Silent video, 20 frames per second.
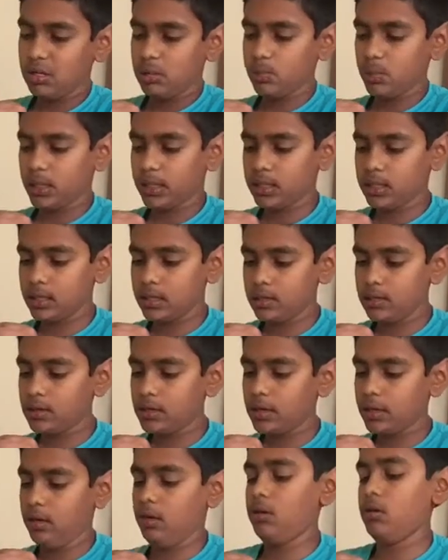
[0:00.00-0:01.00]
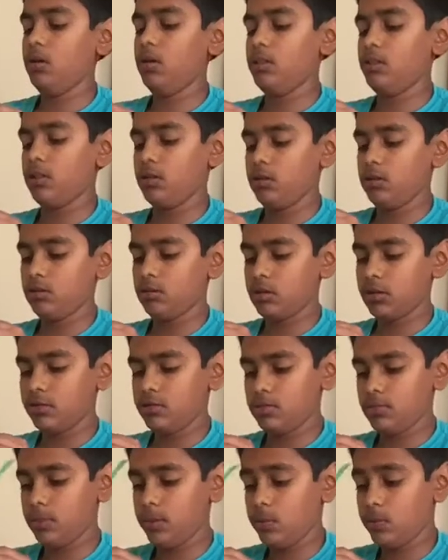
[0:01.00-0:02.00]
you might get a tear, and then you'll
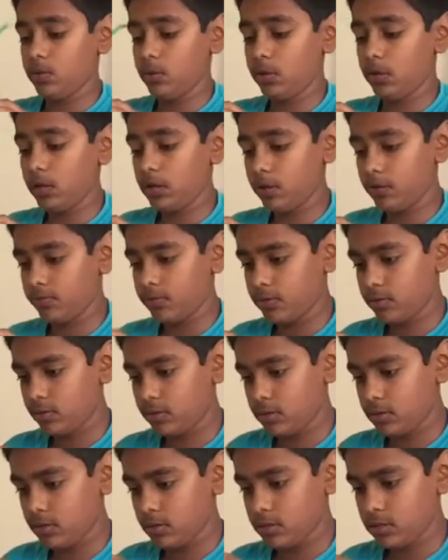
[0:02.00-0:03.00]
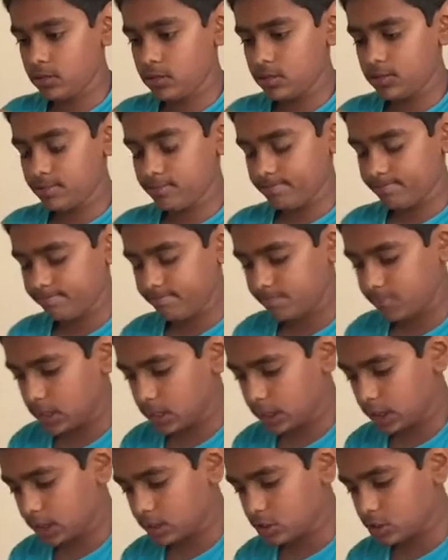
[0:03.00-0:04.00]
have to be really careful with it, and
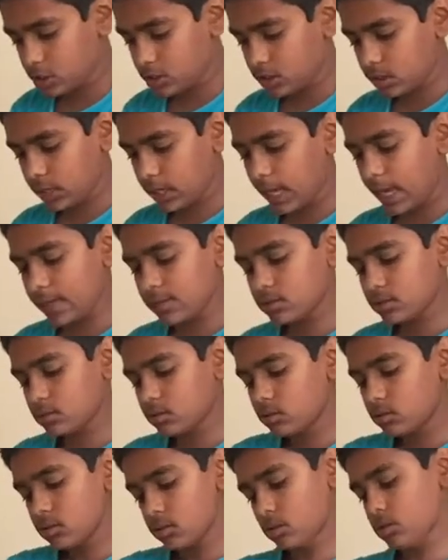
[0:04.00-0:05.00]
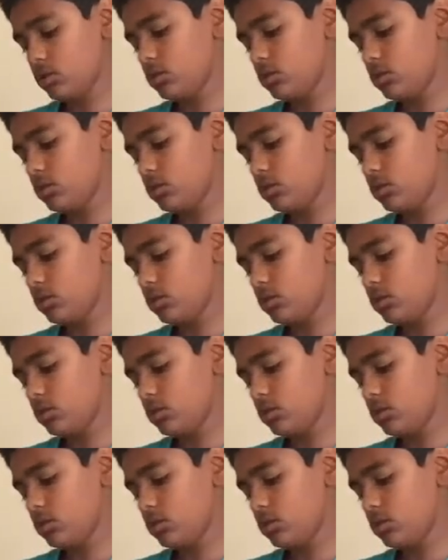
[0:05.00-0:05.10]
it's just a hassle.